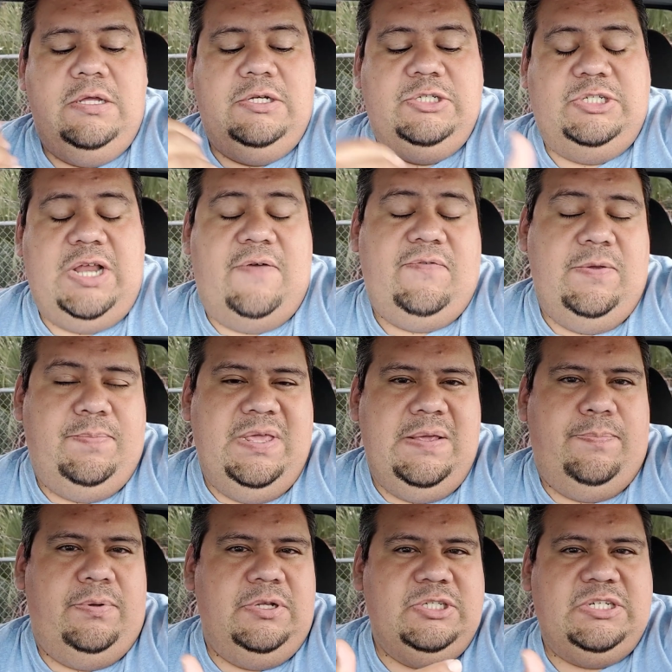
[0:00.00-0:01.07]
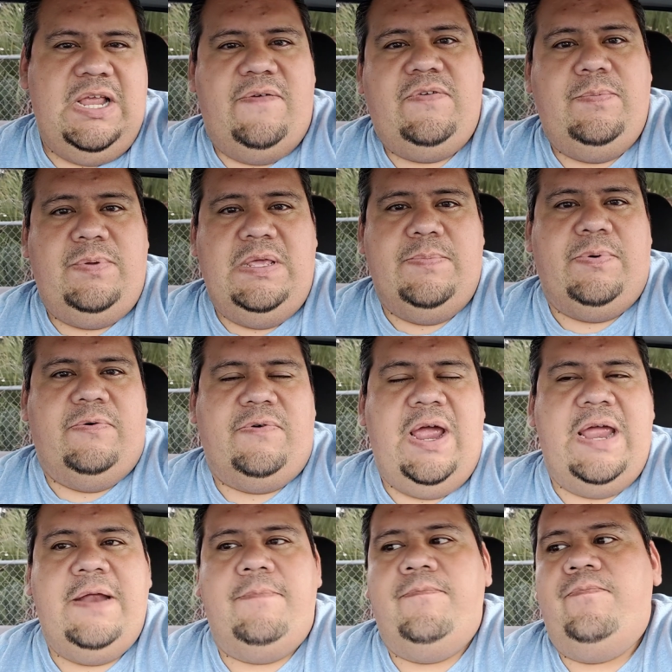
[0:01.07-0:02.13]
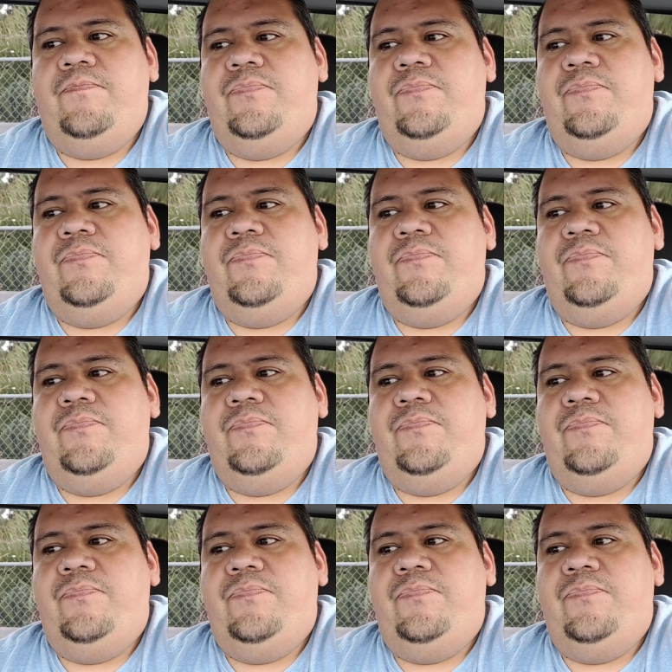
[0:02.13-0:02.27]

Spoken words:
Chevy people are Chevy people, right?